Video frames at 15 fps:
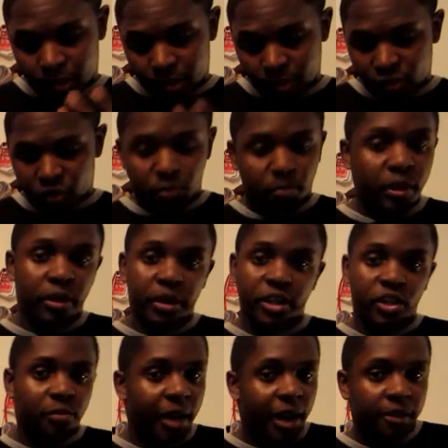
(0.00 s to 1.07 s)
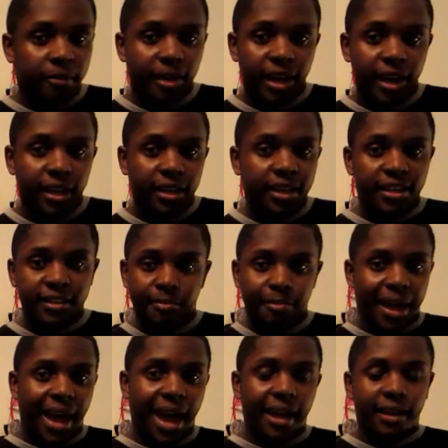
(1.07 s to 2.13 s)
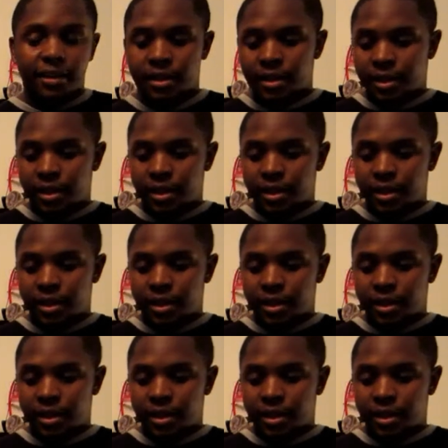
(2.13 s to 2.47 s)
Superior Spider-Man, he's back.